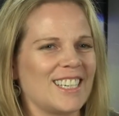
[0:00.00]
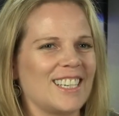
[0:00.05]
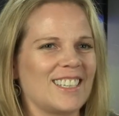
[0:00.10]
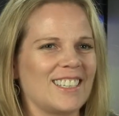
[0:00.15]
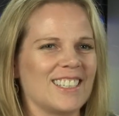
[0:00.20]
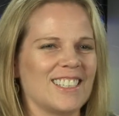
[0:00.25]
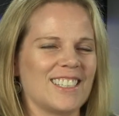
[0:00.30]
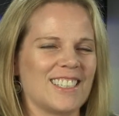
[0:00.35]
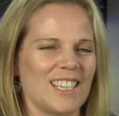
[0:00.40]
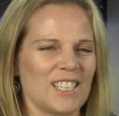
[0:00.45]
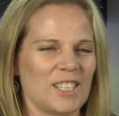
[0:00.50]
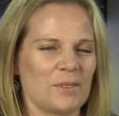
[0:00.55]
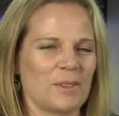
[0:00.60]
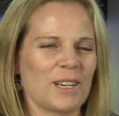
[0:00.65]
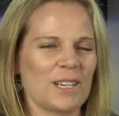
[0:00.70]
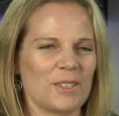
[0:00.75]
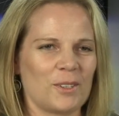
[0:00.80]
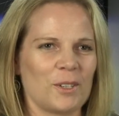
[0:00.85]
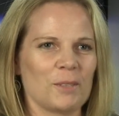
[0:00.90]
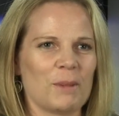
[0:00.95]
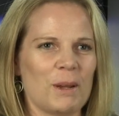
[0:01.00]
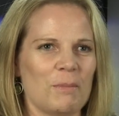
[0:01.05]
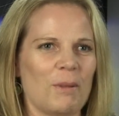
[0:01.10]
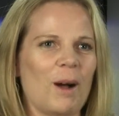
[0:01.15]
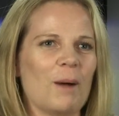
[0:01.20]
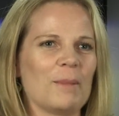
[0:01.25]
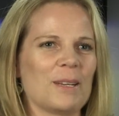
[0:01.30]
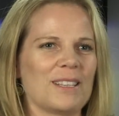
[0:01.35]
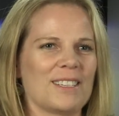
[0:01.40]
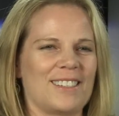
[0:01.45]
At least that's what I told my
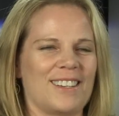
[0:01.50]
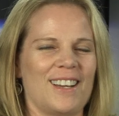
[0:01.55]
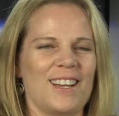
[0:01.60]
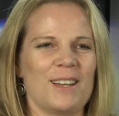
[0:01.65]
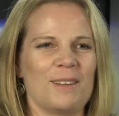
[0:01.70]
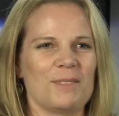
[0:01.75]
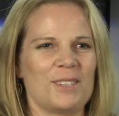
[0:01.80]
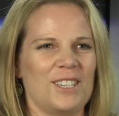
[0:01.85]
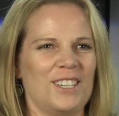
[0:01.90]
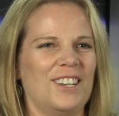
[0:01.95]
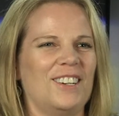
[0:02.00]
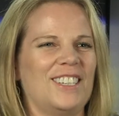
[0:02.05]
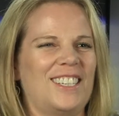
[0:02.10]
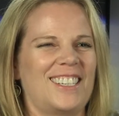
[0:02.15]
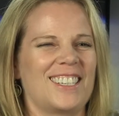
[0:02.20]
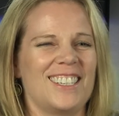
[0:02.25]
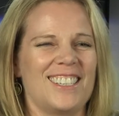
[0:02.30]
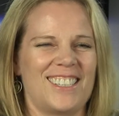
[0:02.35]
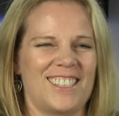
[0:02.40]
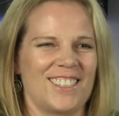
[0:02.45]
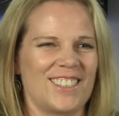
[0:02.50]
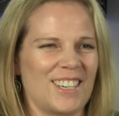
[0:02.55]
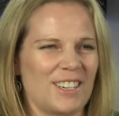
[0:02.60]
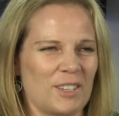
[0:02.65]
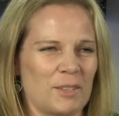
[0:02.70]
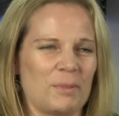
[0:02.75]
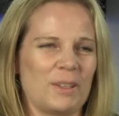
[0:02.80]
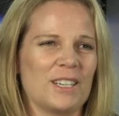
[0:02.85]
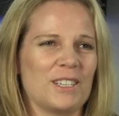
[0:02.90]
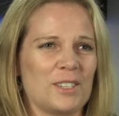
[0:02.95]
mom at the time. She was concerned I
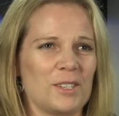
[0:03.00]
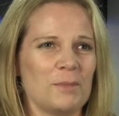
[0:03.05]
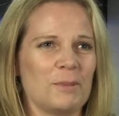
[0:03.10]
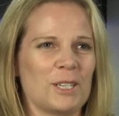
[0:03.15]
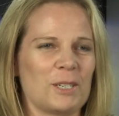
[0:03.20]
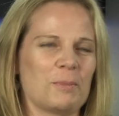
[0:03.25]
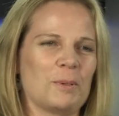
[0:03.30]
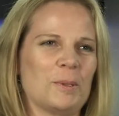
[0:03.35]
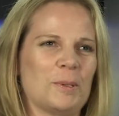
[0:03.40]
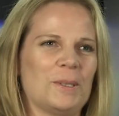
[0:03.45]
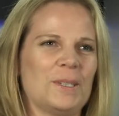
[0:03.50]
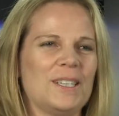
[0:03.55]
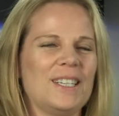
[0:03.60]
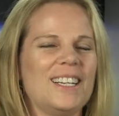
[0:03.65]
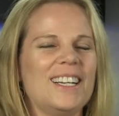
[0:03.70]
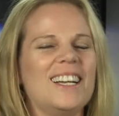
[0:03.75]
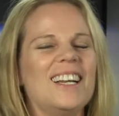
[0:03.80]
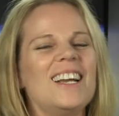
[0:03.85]
was playing too much pool.